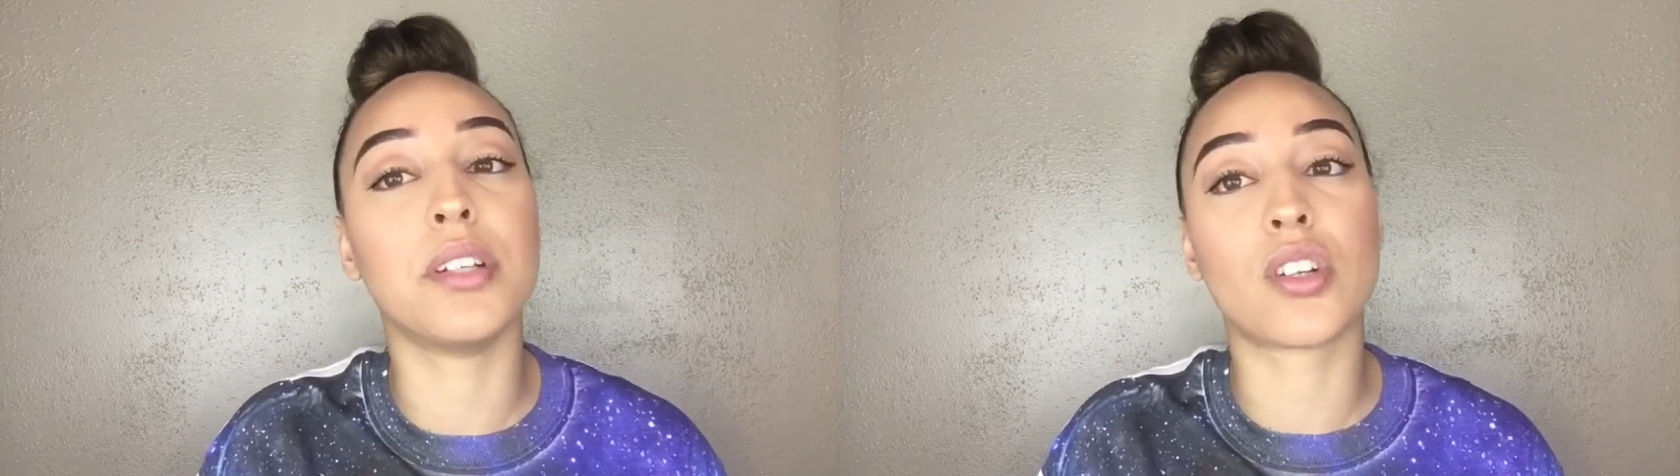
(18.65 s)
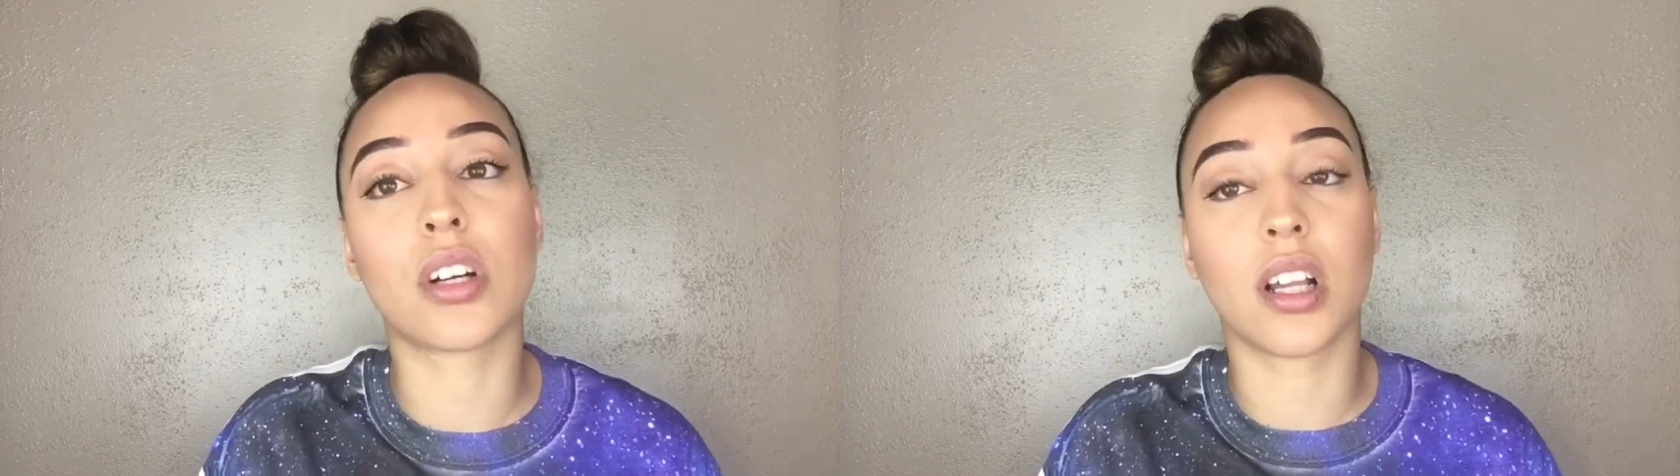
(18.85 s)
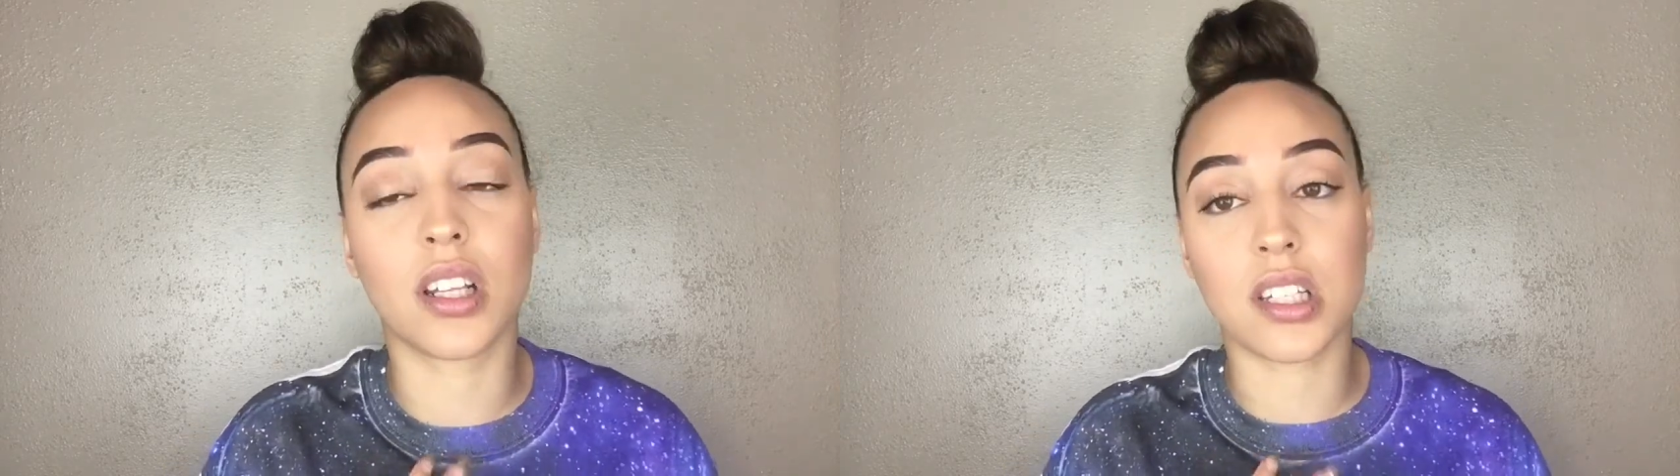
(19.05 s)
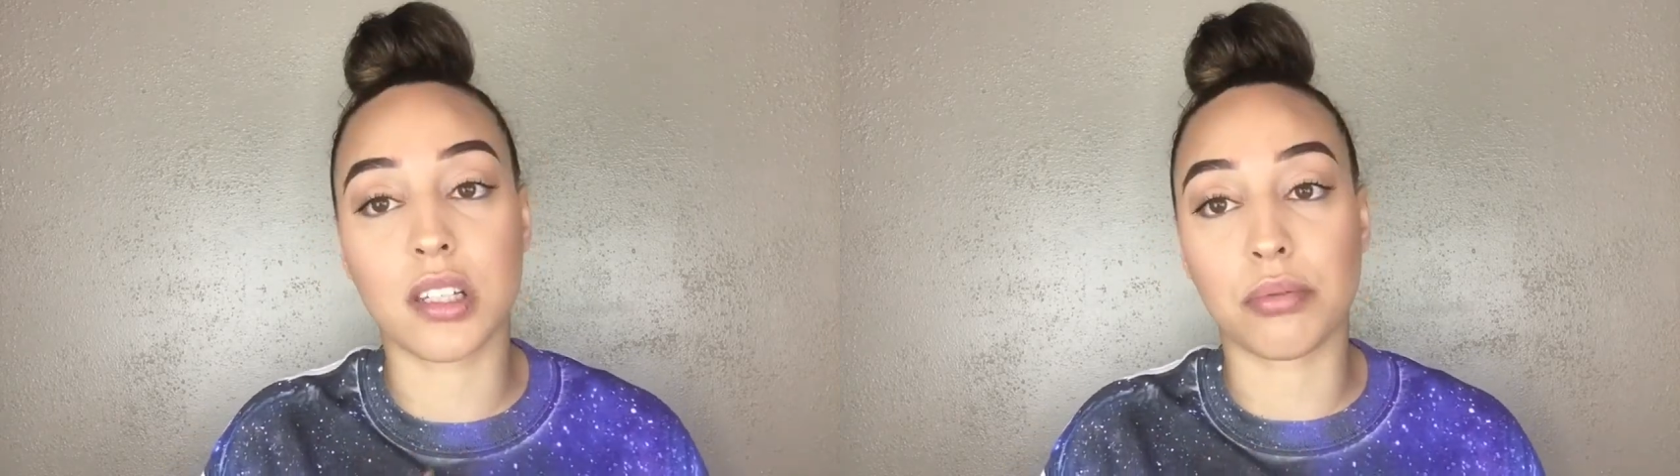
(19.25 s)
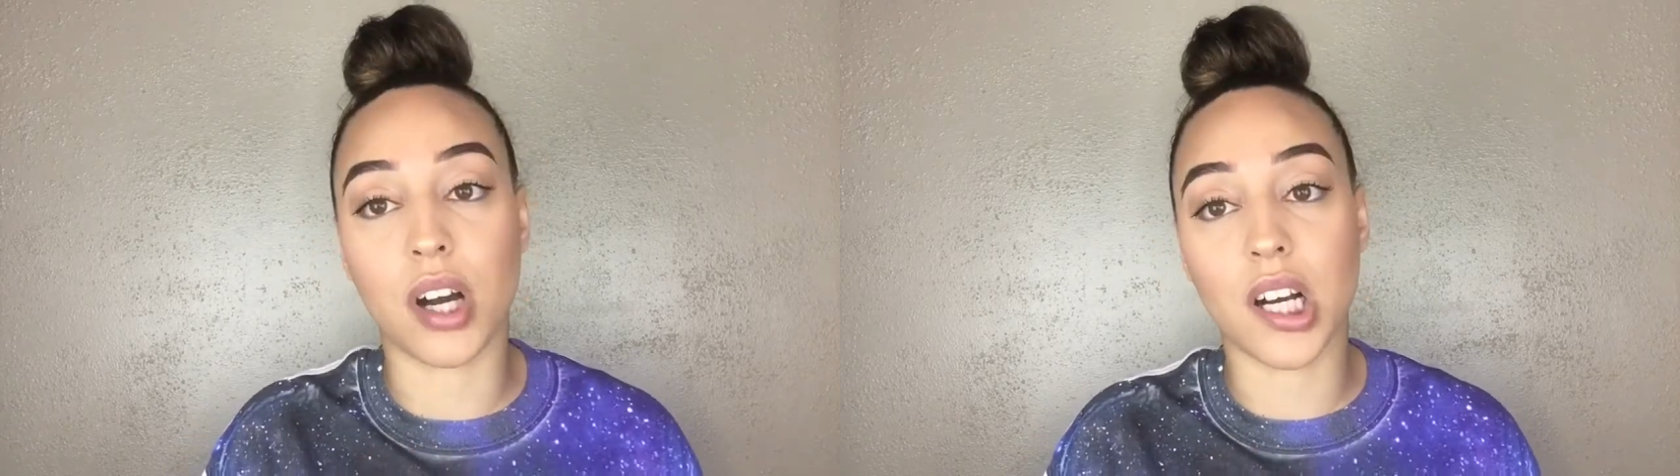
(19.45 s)
sure to list the
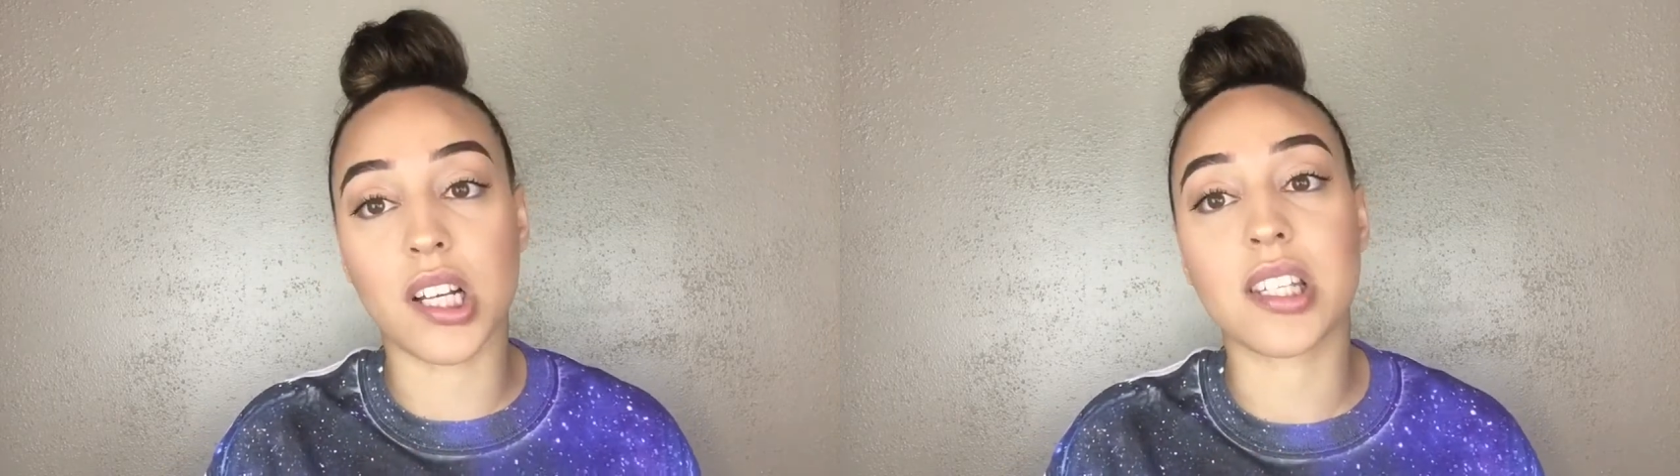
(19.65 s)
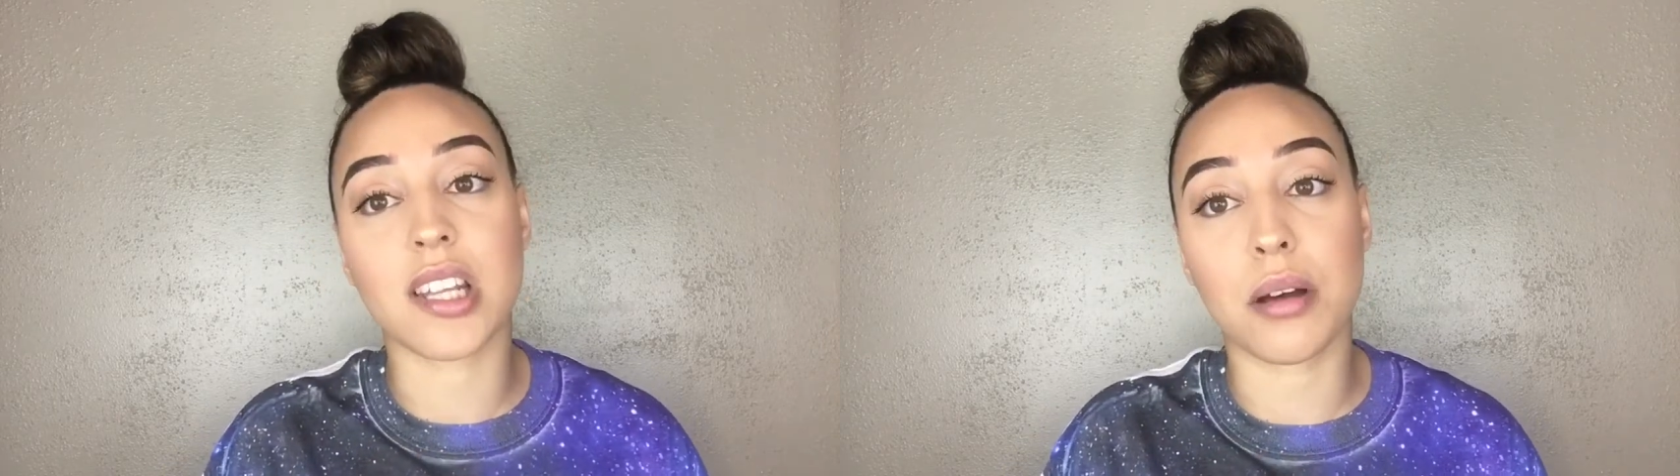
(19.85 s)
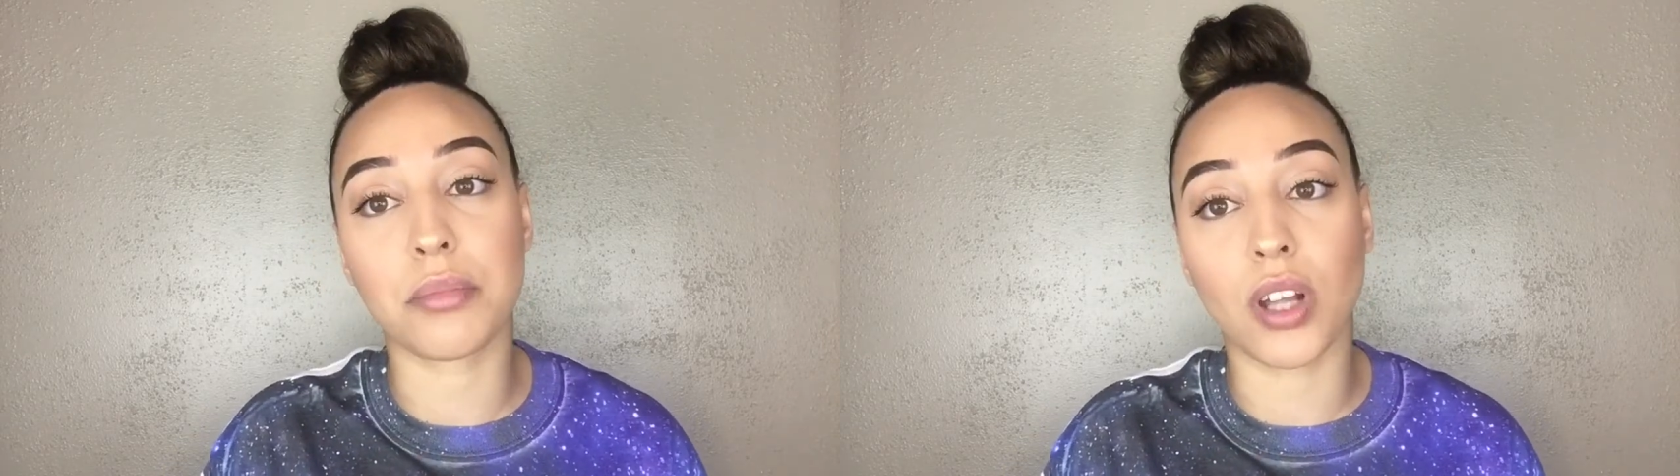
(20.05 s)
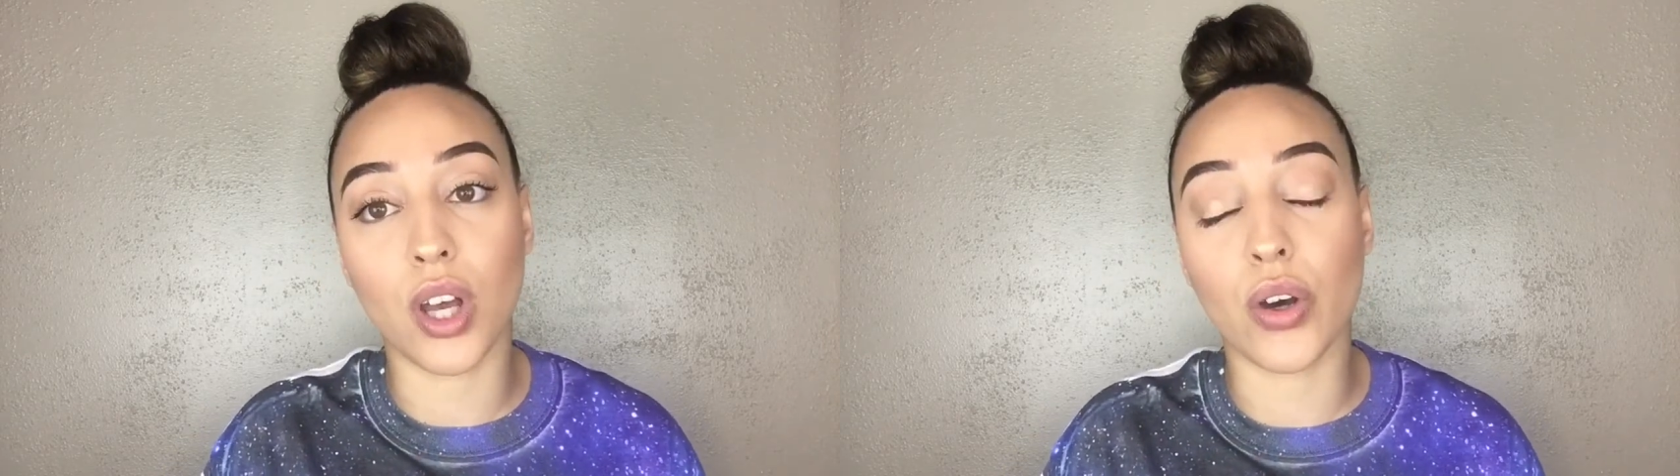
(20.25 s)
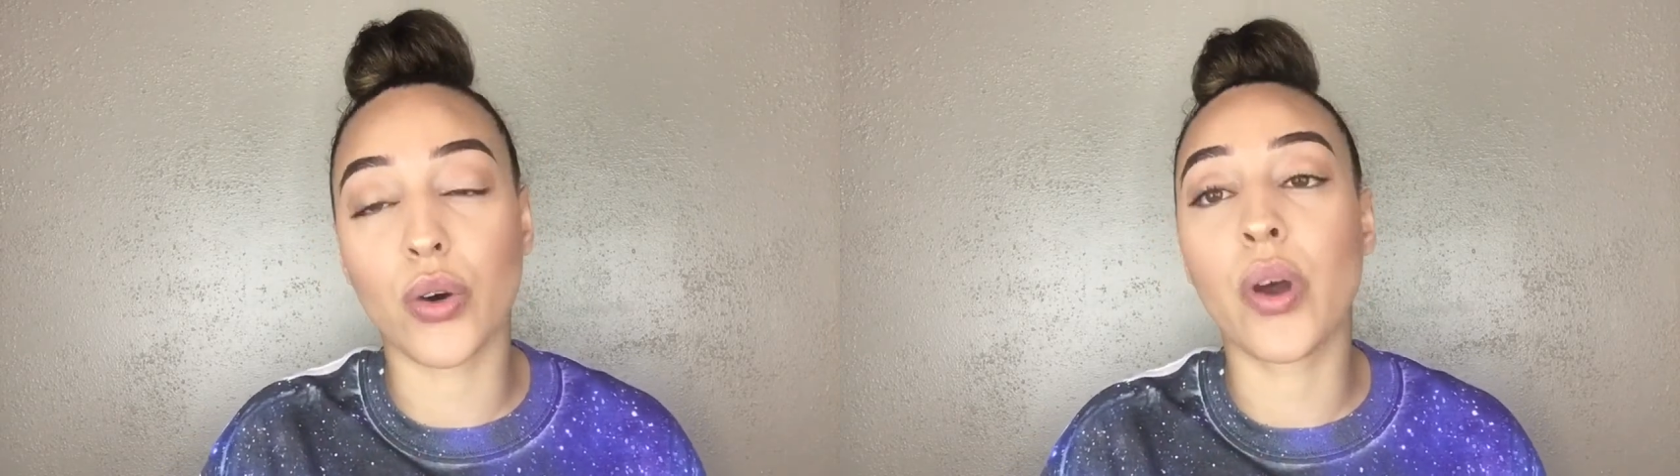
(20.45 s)
products down
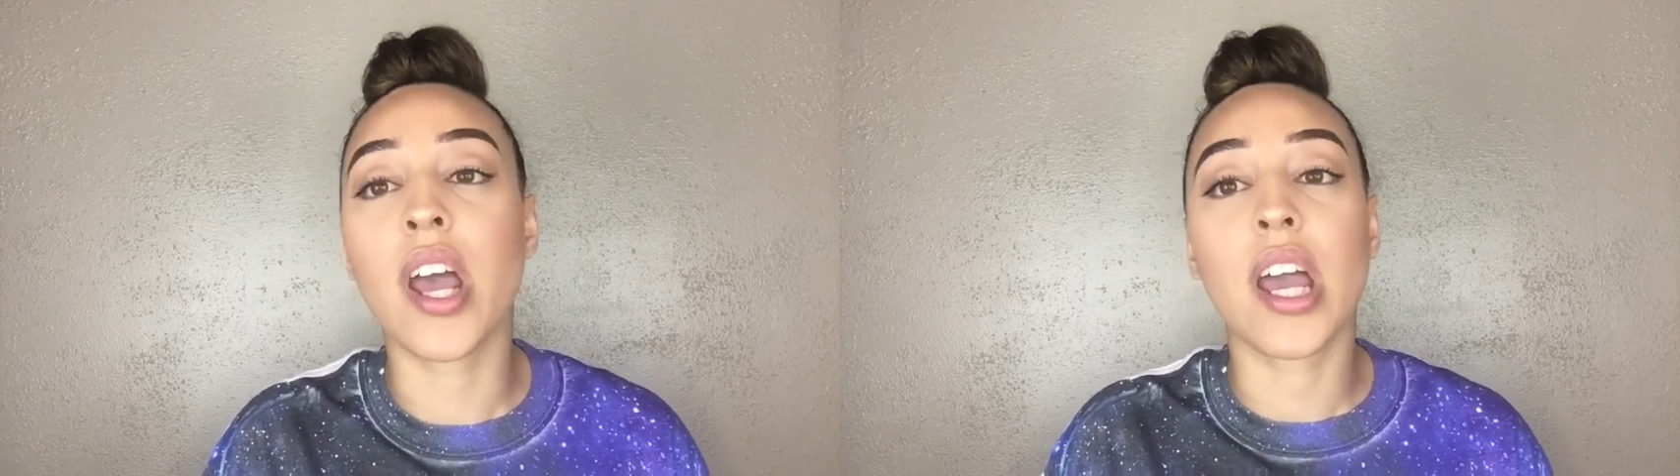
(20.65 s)
below